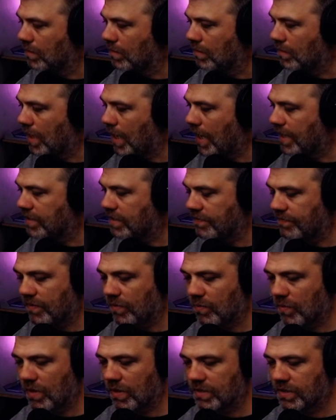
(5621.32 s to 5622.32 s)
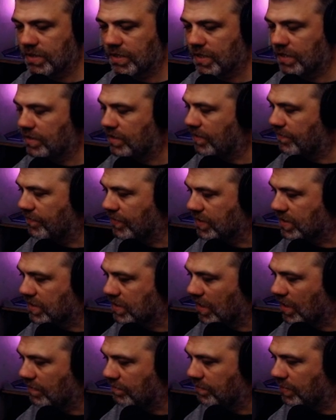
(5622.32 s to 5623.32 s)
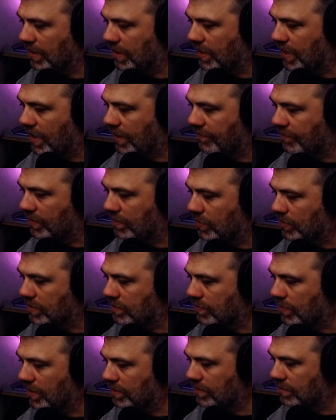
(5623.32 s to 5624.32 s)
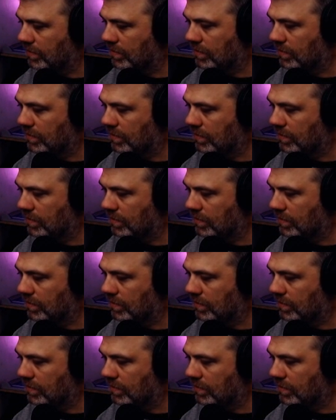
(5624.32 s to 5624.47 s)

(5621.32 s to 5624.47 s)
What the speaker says: Yeah, different ones did different stuff, but yeah, for the most part.